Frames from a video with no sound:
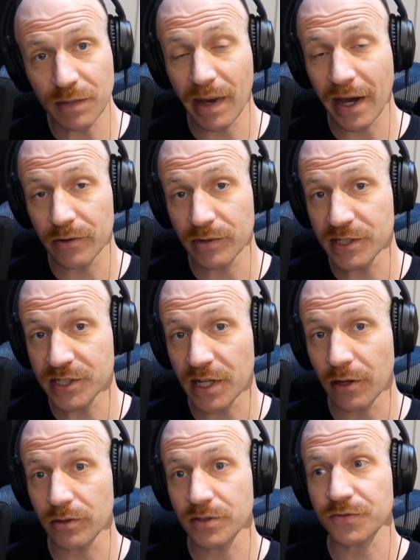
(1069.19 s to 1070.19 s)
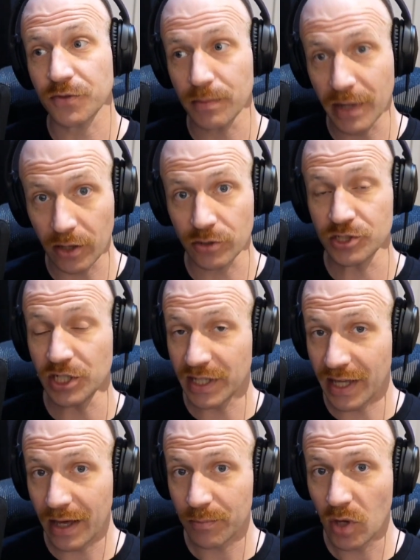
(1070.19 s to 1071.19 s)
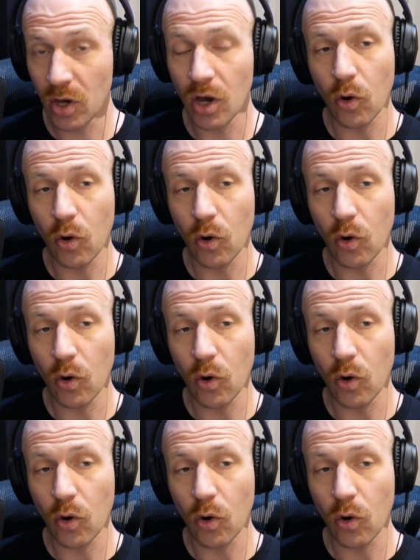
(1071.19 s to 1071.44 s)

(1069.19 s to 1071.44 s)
battery cells from LG Chem,